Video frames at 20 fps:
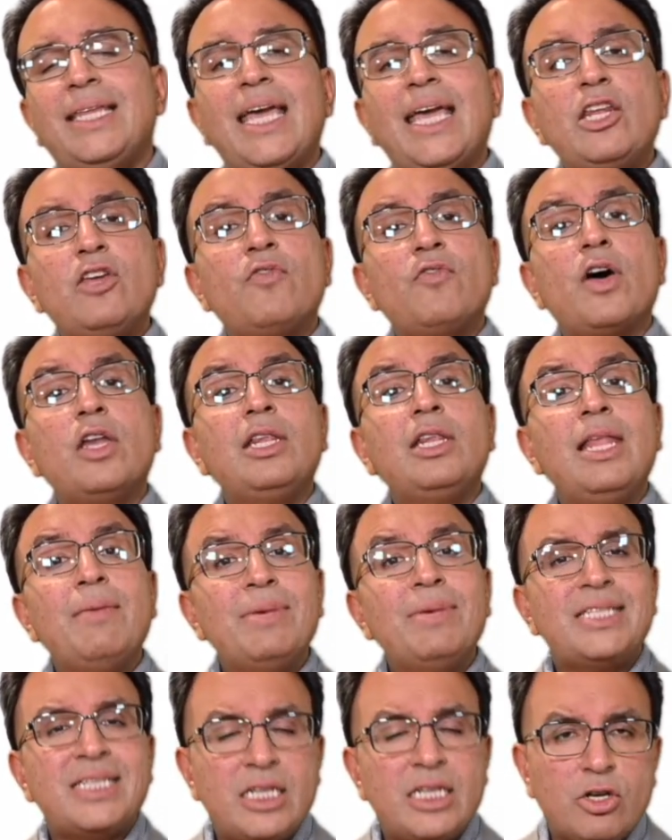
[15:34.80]

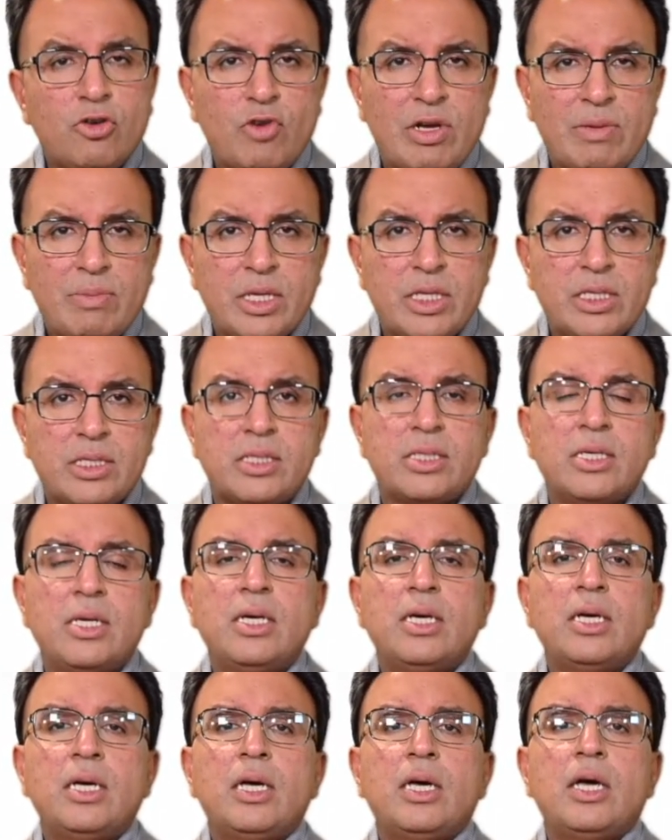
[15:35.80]
unlimited agreements,
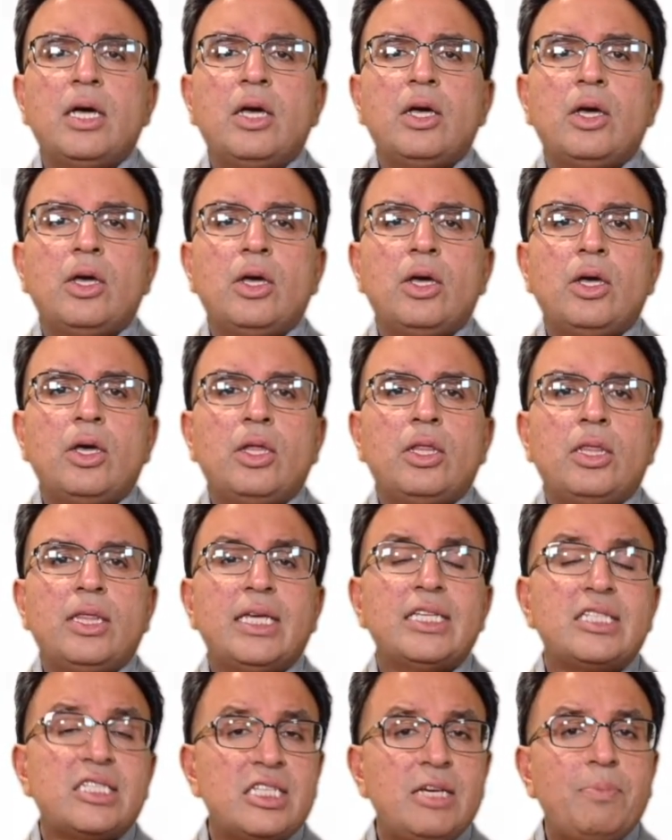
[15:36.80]

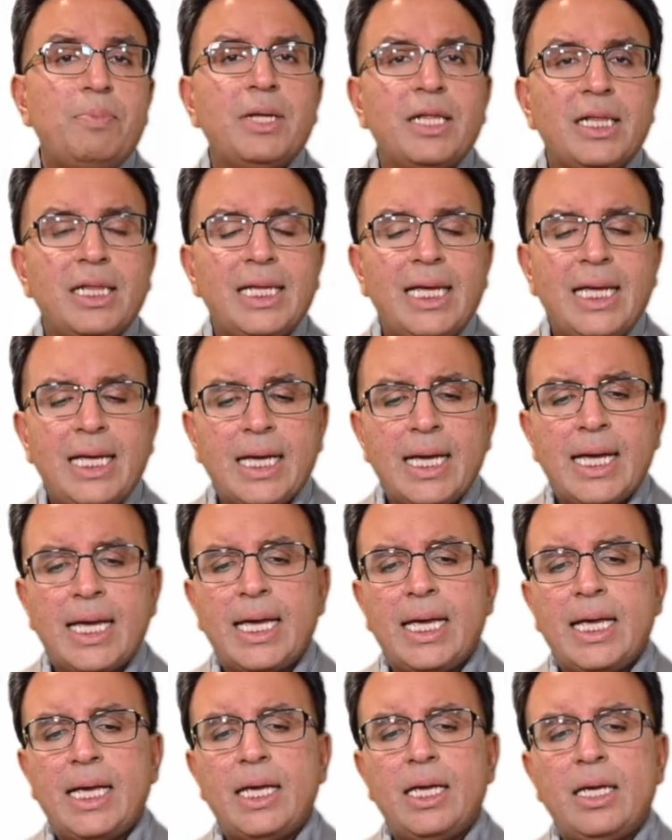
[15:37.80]
there's typically
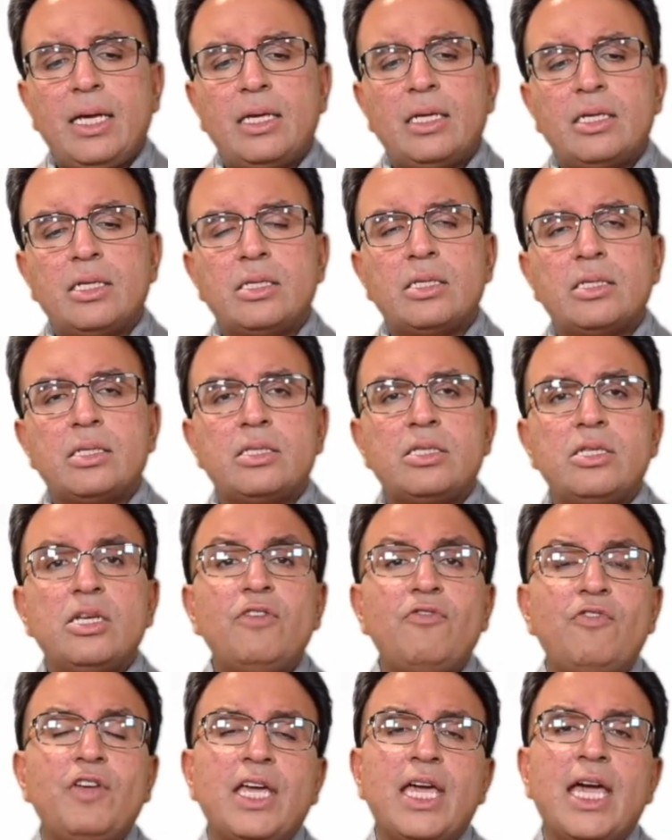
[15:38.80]
a
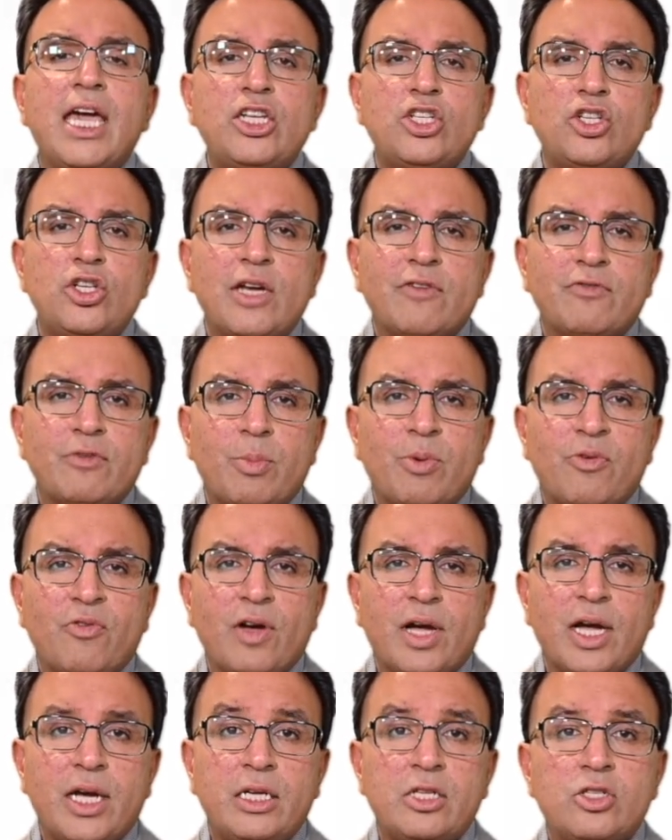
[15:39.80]
certification you have to
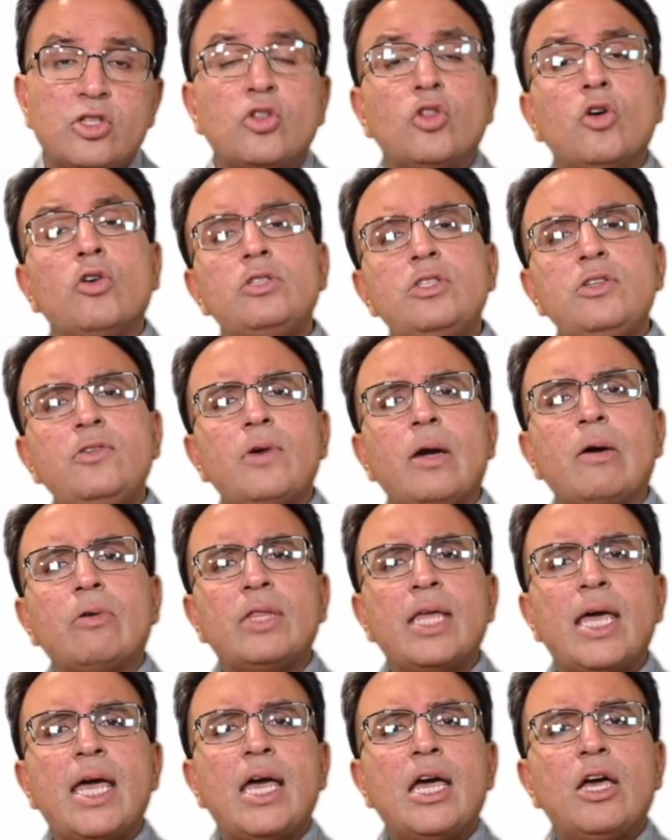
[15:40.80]
provide. So those of you out
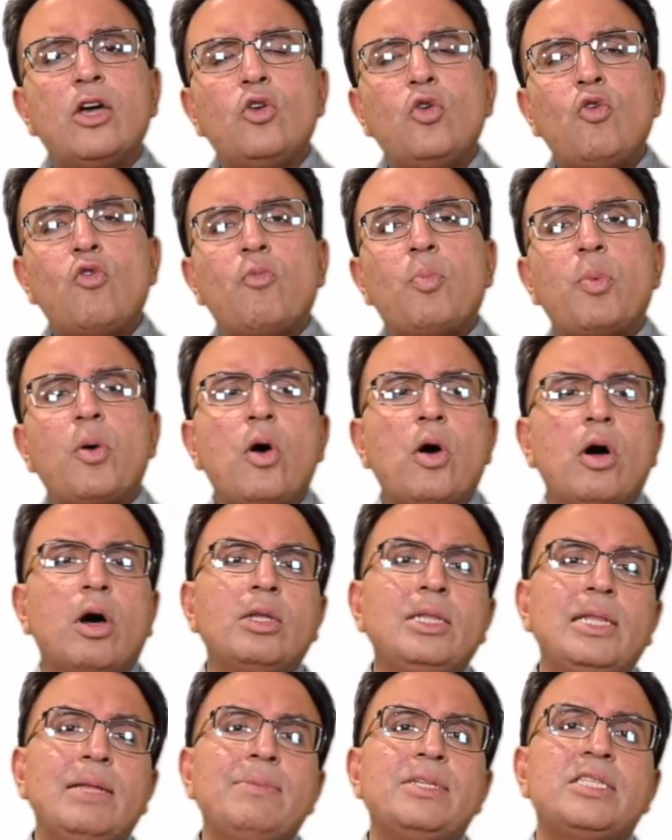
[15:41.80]
there who have bought
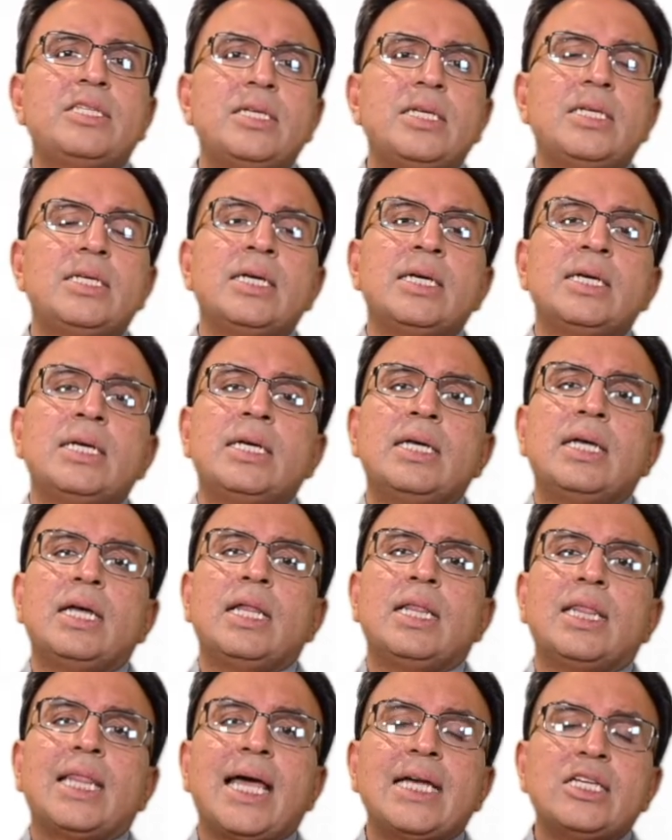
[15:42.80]
unlimited
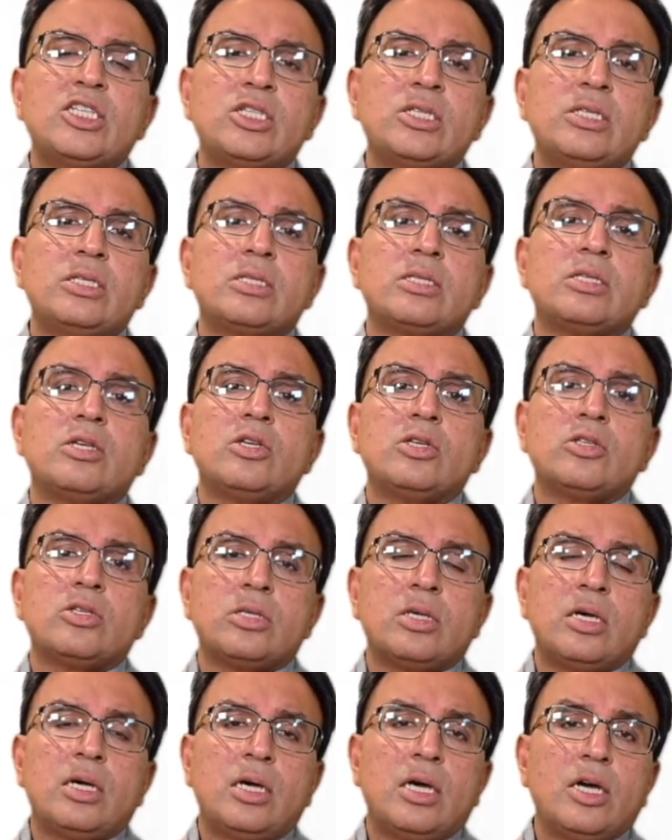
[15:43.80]
license
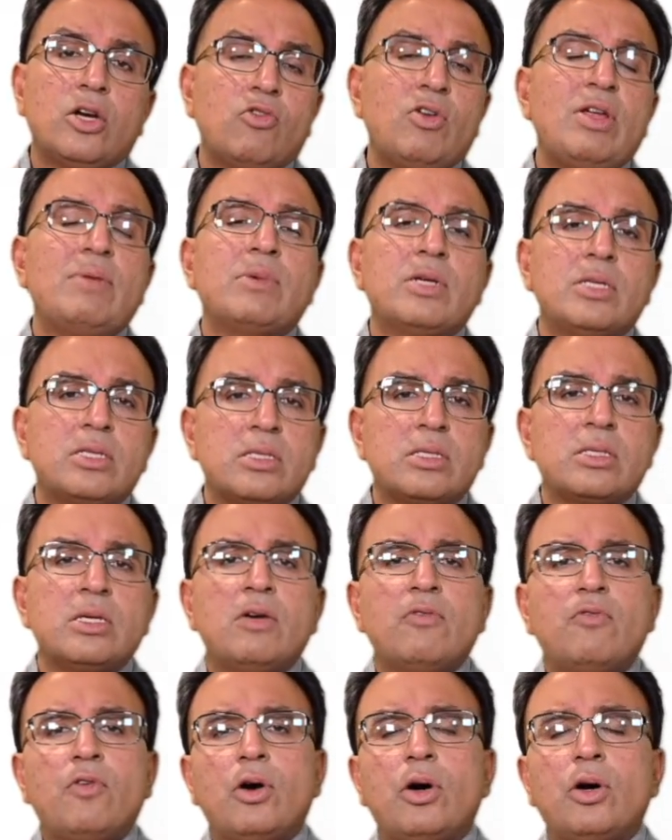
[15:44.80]
agreements
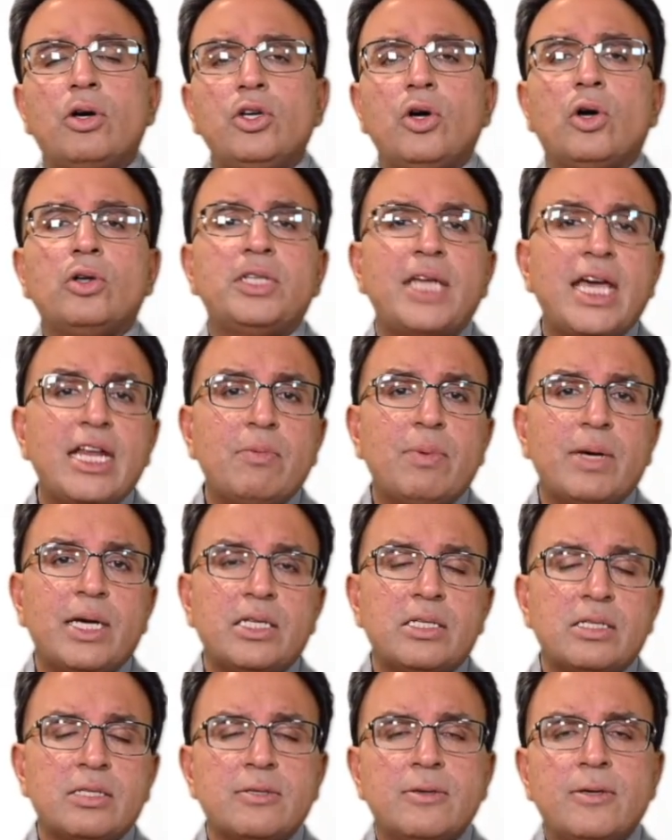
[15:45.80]
for your
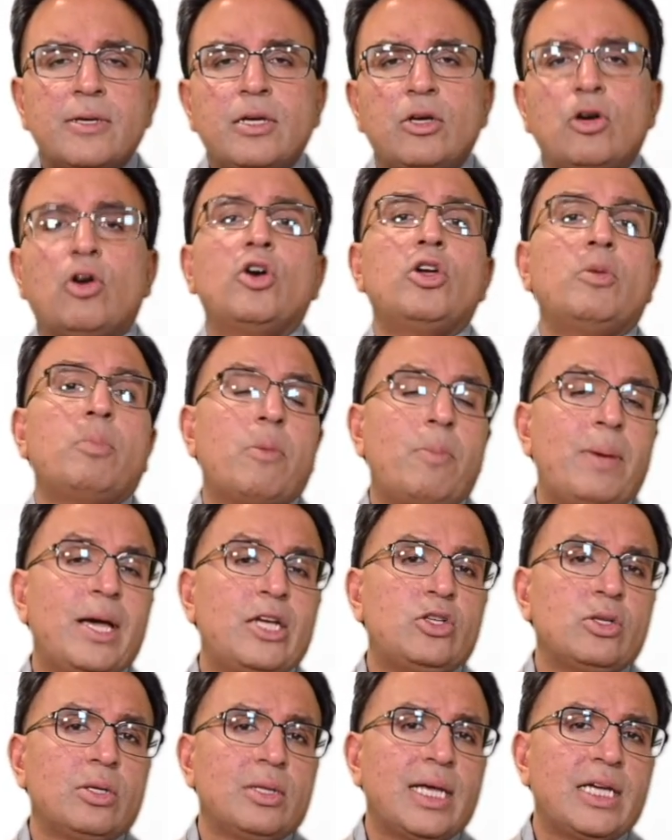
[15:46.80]
database or your
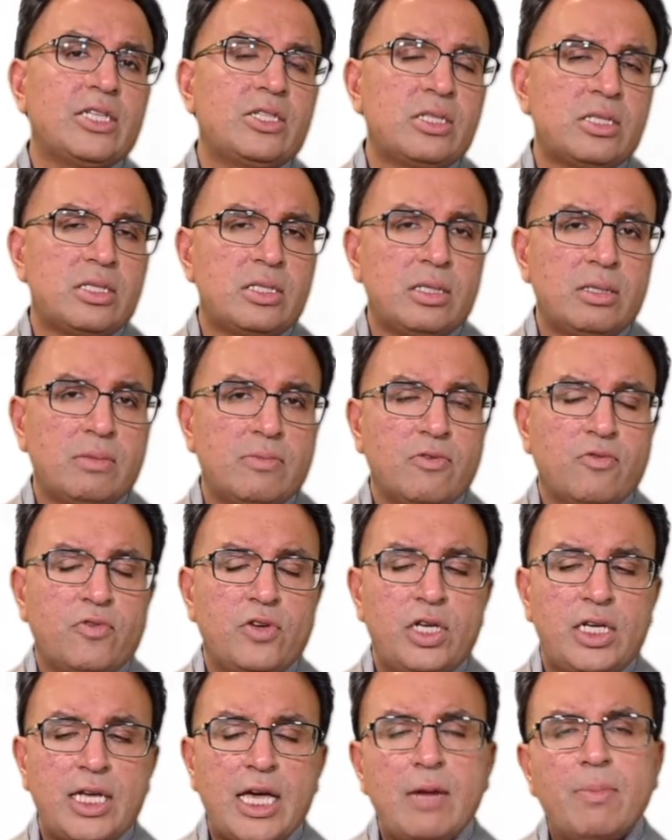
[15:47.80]
perpetual license for your
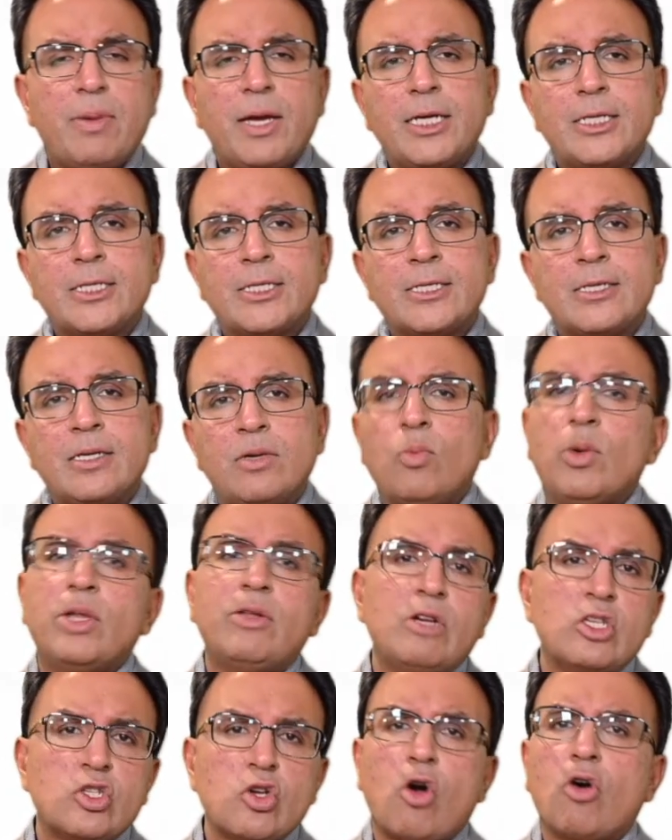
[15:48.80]
database, whether
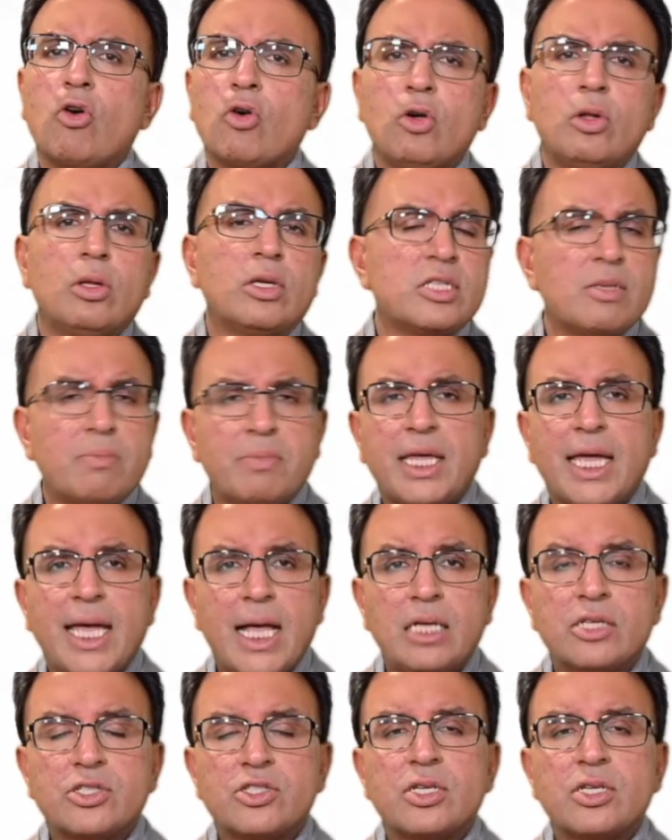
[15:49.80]
it's Oracle or something else,